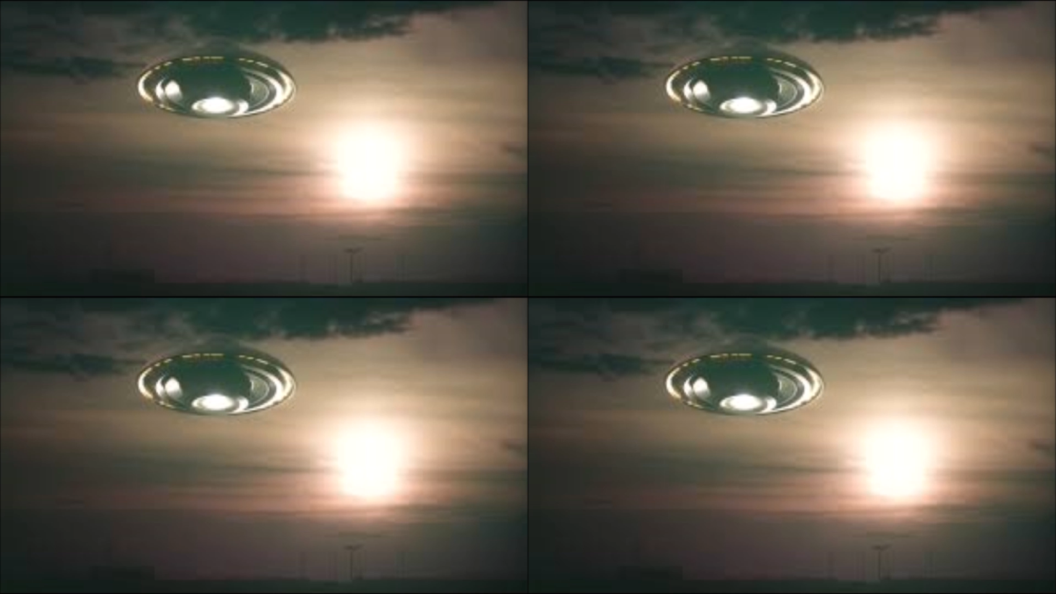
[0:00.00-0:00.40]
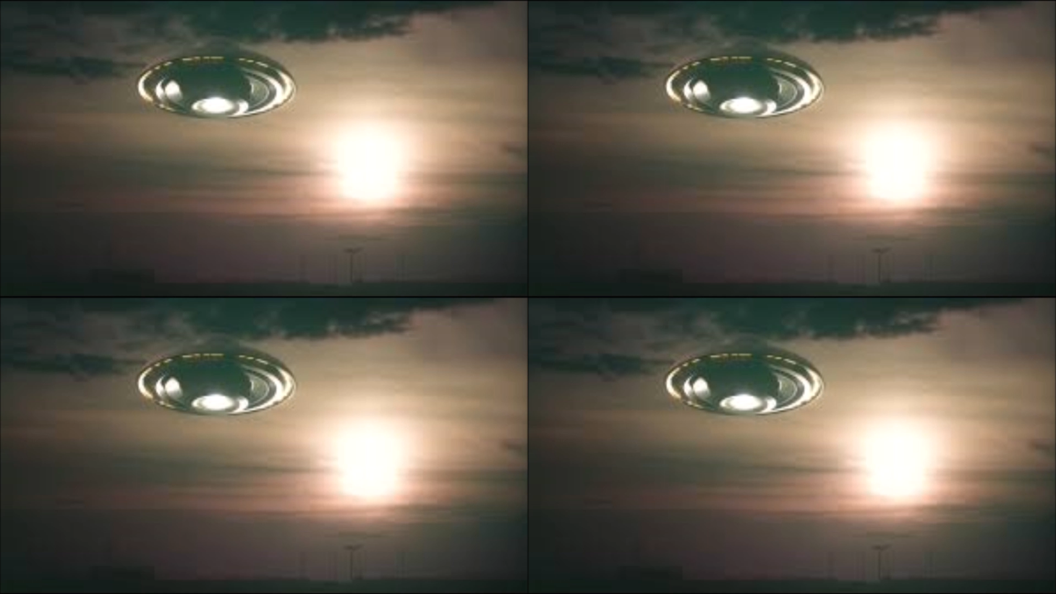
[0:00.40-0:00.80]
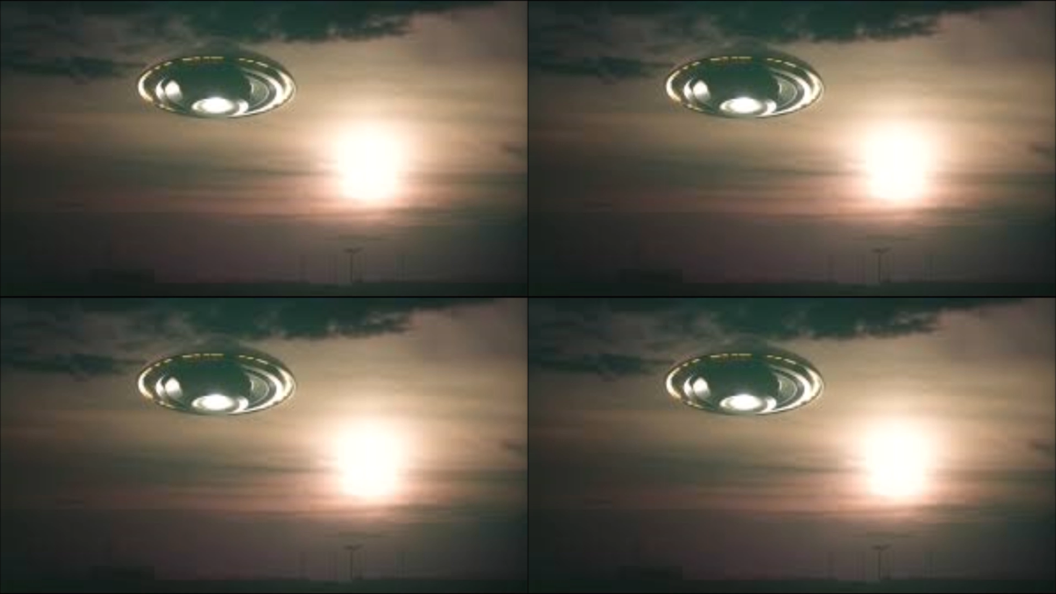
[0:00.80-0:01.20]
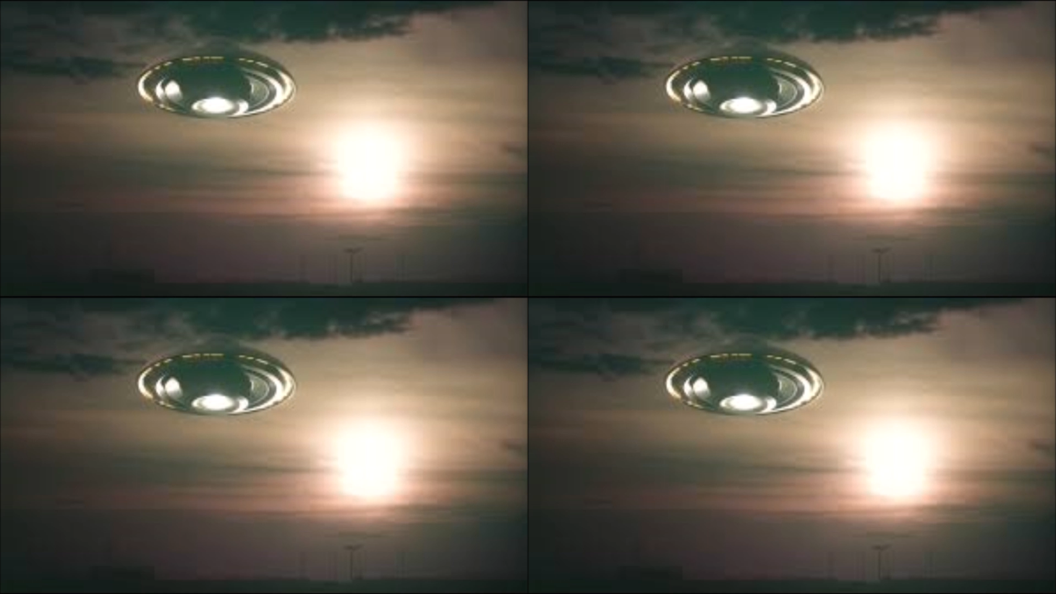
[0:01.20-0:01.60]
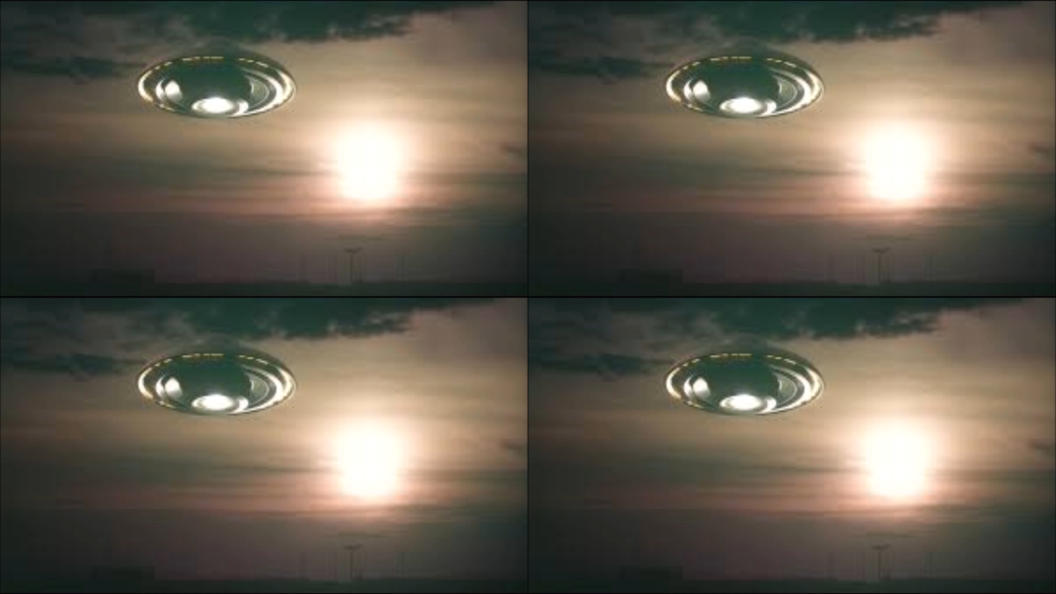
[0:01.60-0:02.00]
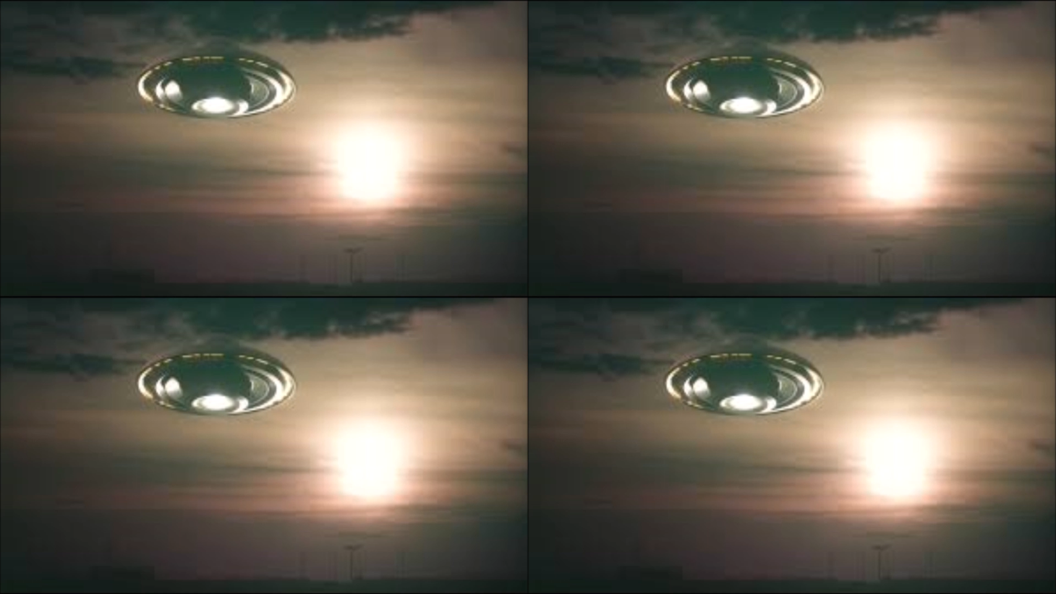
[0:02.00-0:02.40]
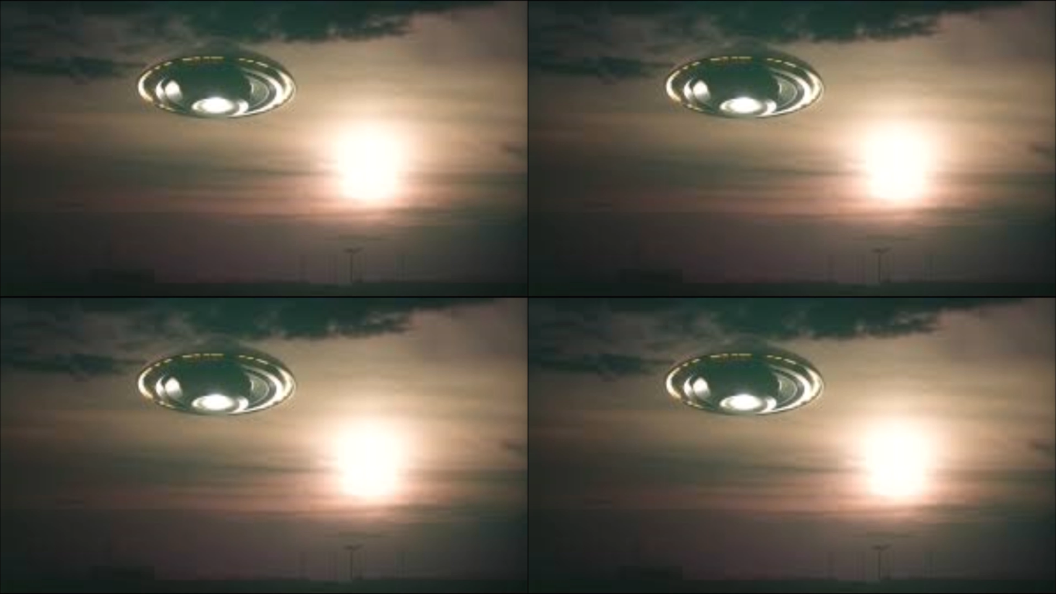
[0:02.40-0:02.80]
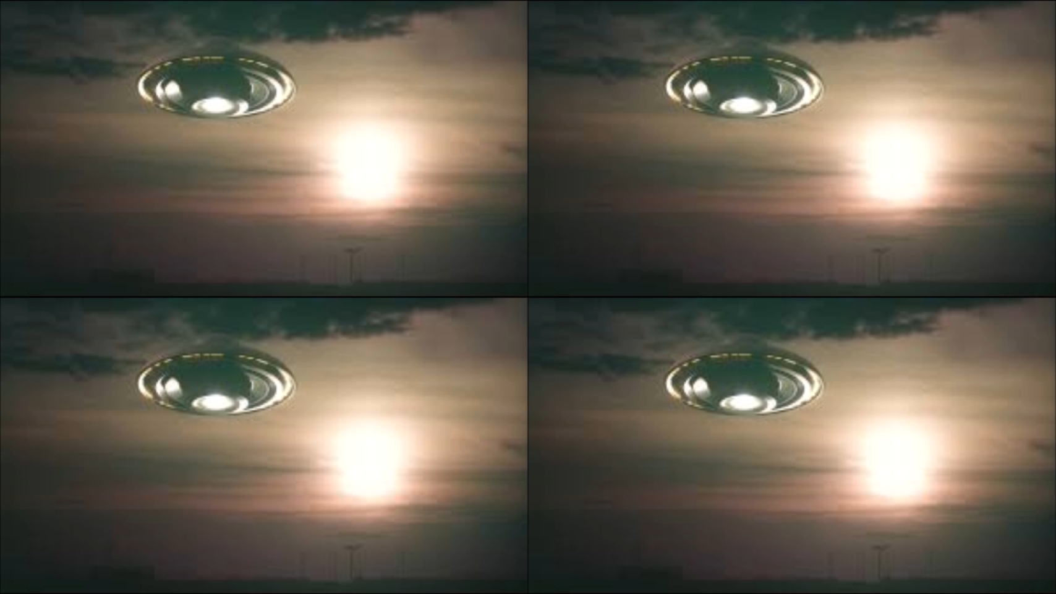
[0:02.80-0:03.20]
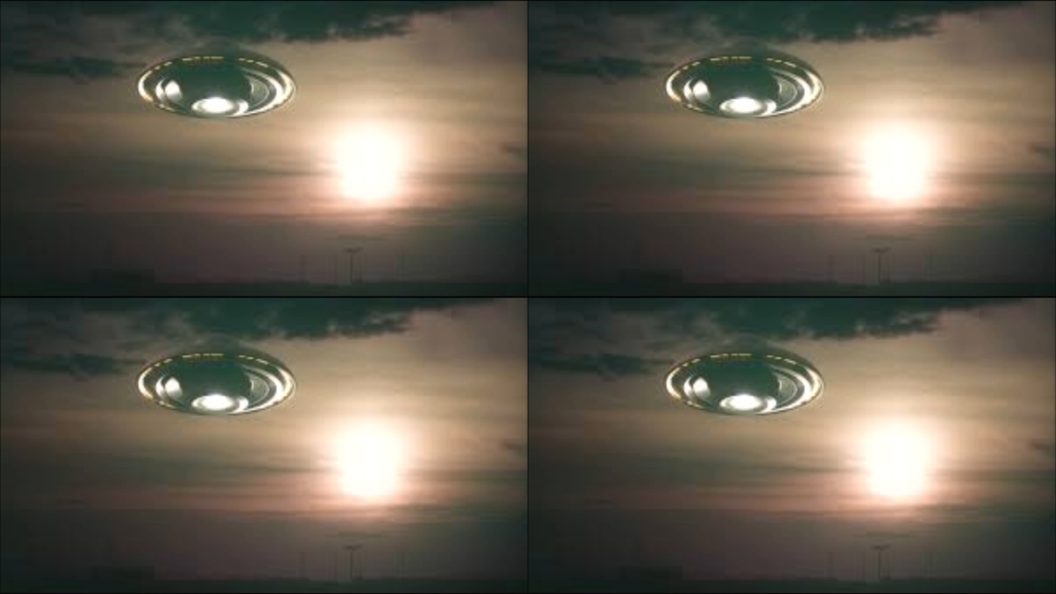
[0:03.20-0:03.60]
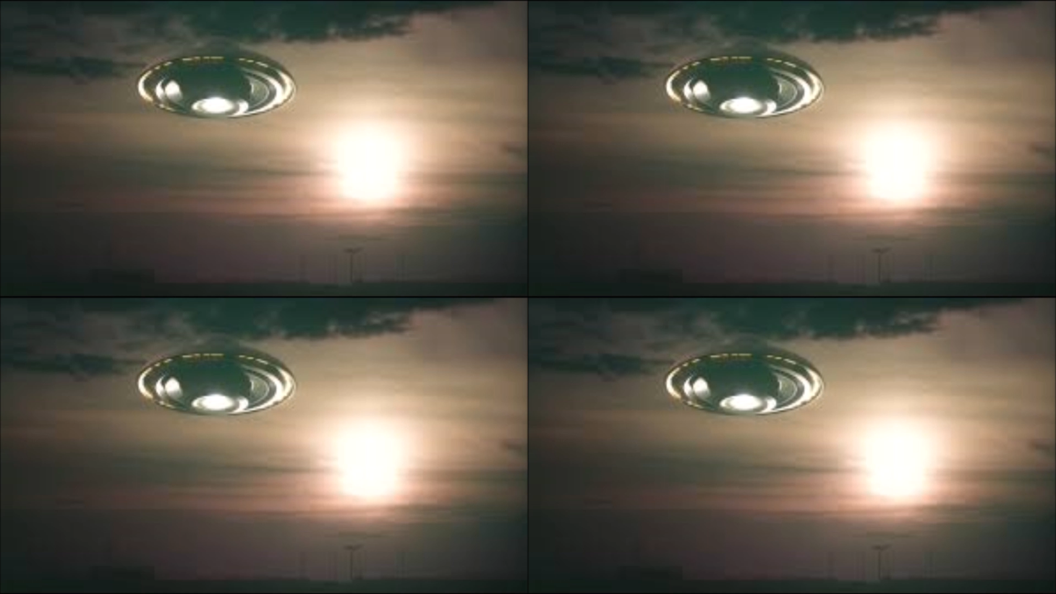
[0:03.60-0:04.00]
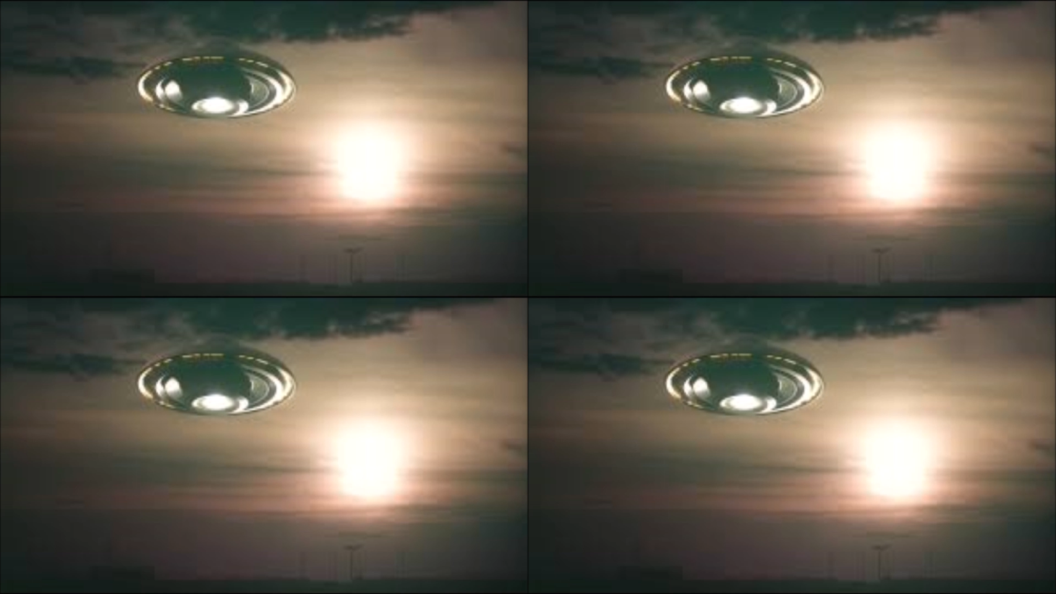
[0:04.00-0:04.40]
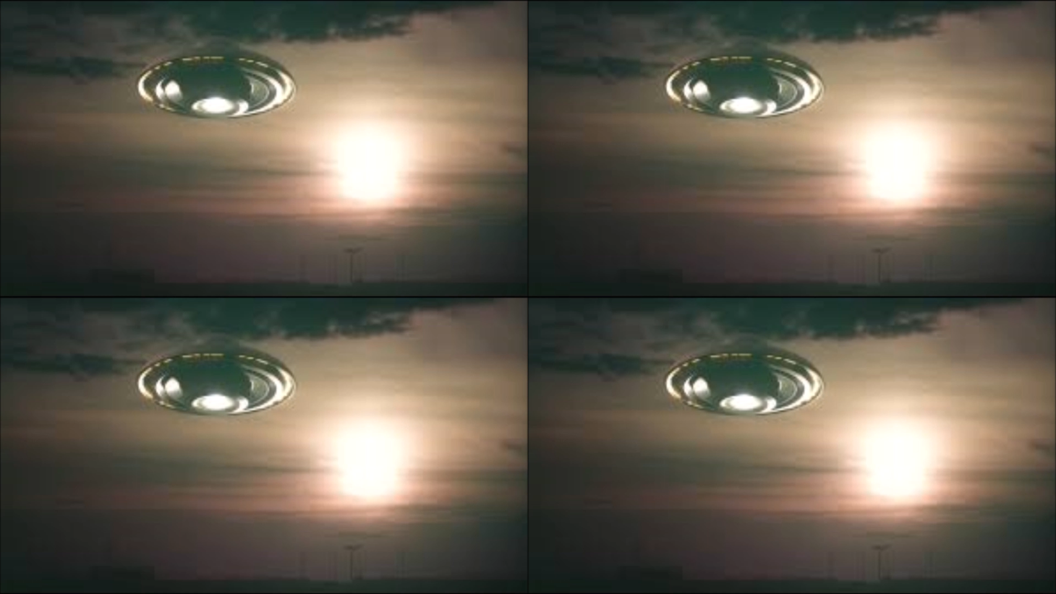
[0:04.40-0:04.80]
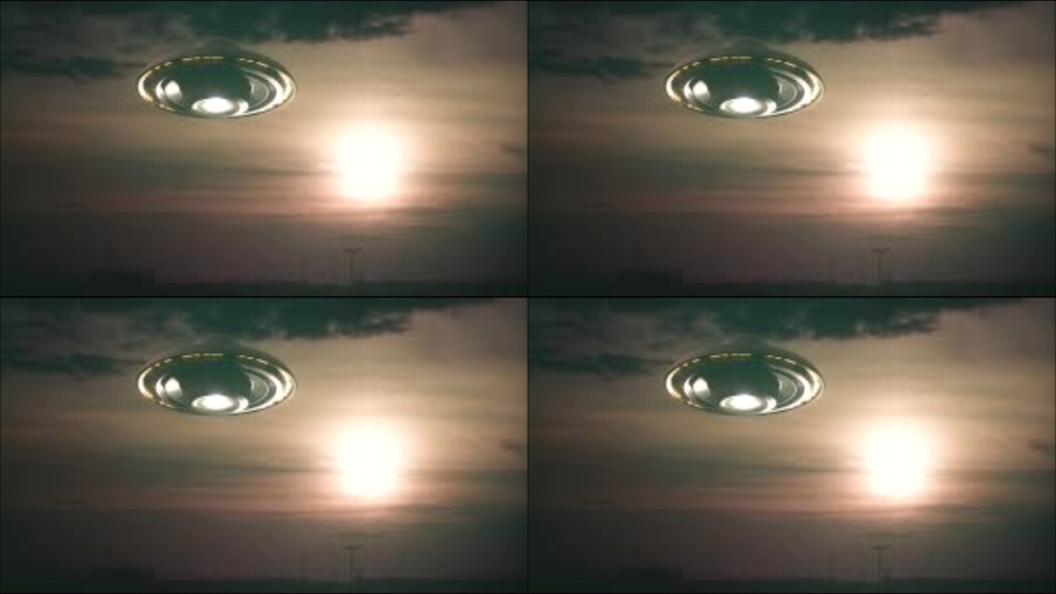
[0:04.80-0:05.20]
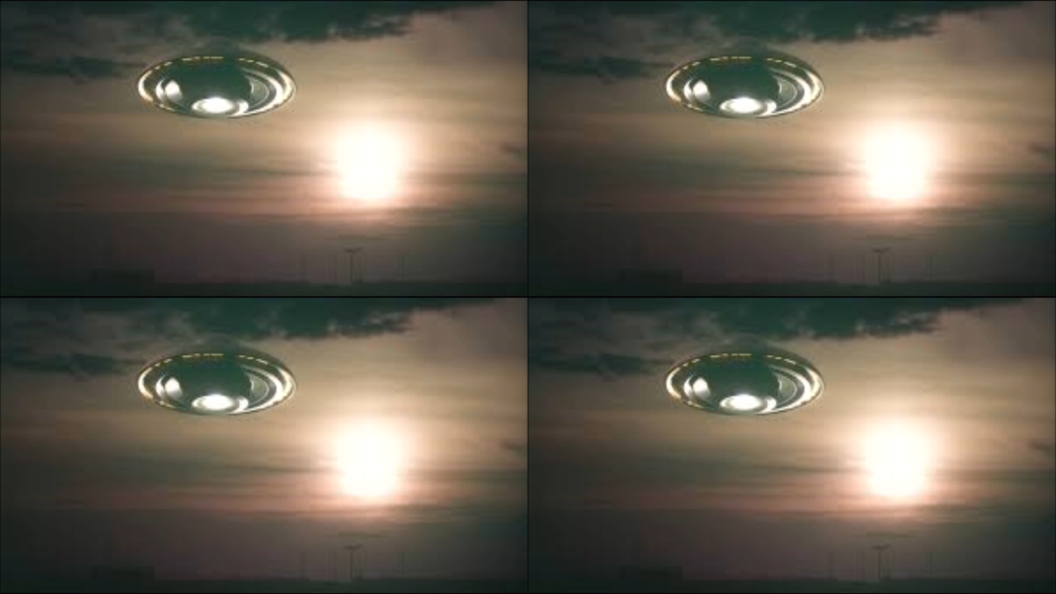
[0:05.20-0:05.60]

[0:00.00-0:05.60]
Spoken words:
(no speaker visible)